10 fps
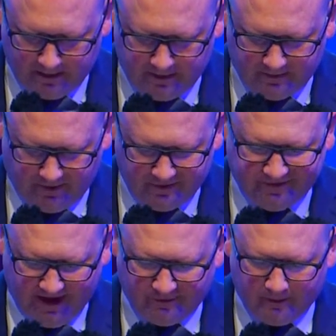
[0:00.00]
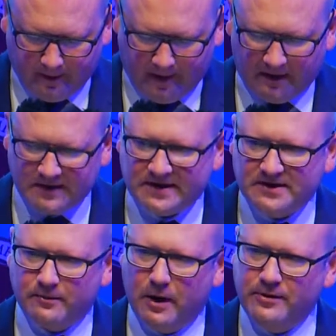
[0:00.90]
Very favourable
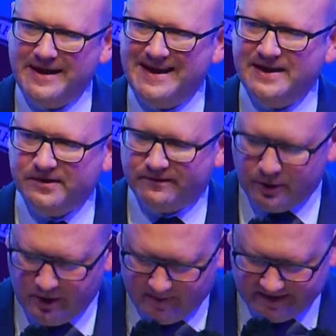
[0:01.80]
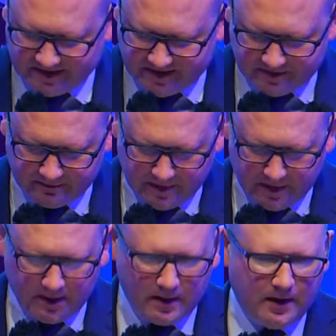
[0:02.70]
policies around the ease of doing business,
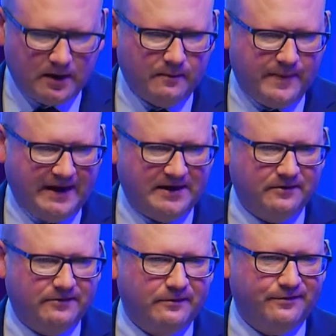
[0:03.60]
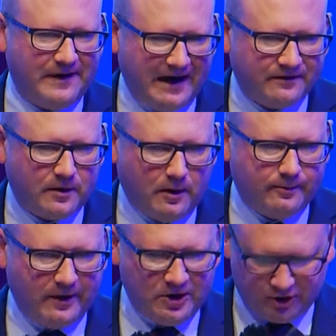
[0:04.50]
a competitive and flat
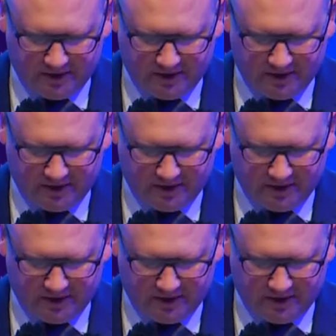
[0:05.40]
corporation